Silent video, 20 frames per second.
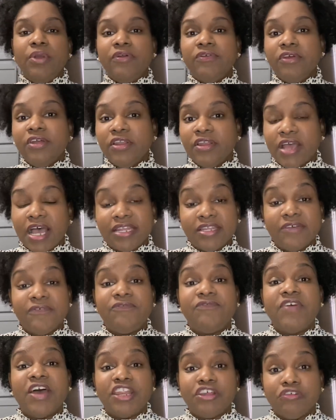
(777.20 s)
and at the
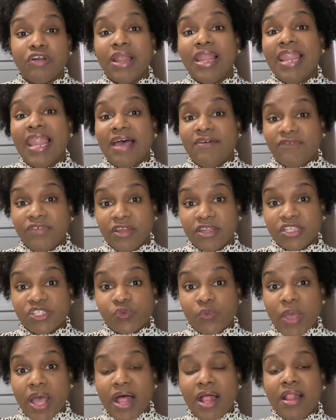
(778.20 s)
federal level as
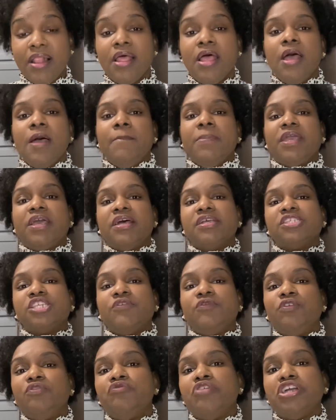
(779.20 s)
well, because
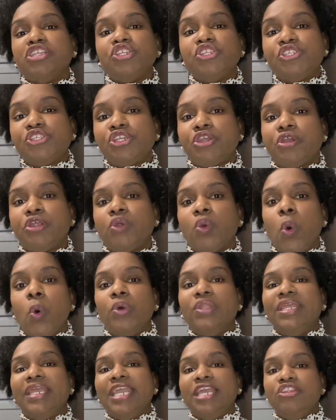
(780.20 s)
if you register it
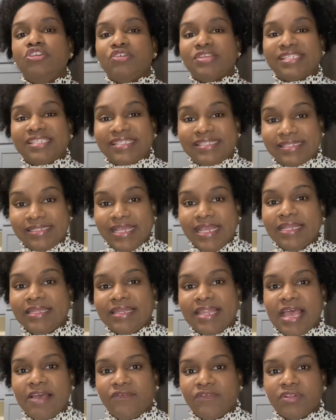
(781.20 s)
only in your state
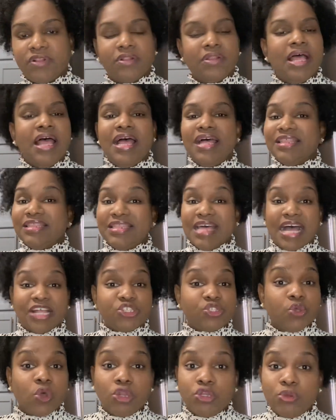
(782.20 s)
level,
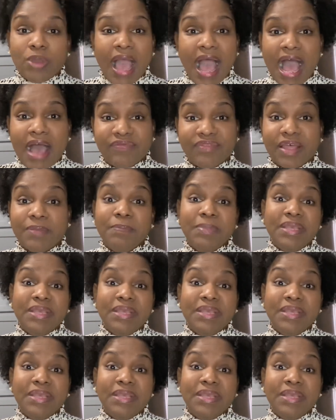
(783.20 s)
that's all you have. That